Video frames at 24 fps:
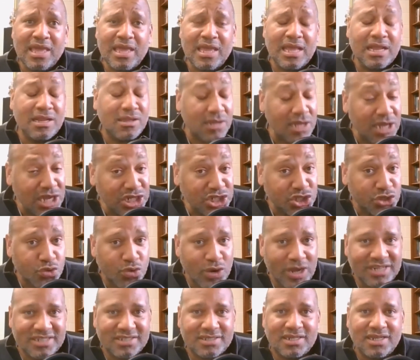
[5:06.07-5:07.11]
it's
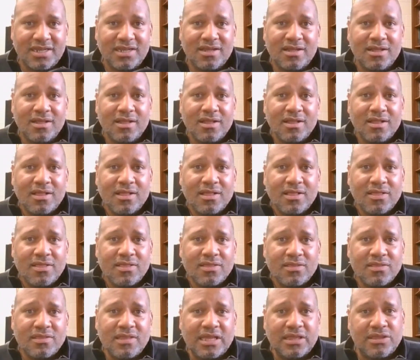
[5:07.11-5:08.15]
interesting
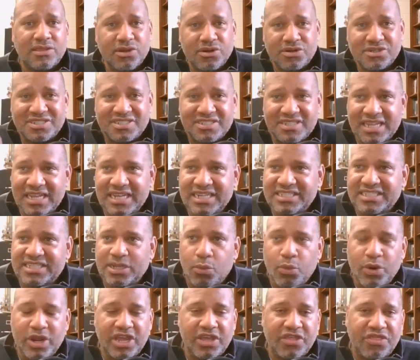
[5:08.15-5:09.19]
that there's things
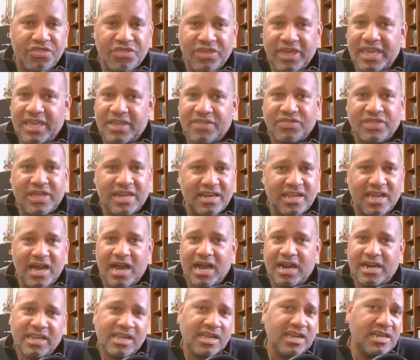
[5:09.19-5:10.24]
that we think that
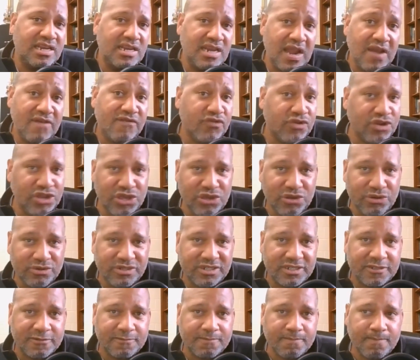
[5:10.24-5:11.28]
God could never
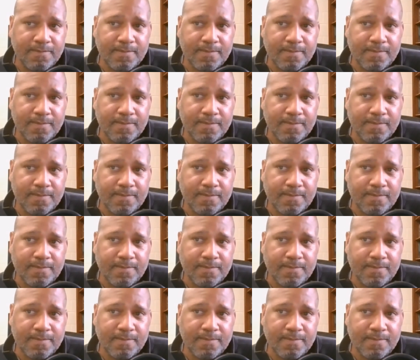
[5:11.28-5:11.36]
use.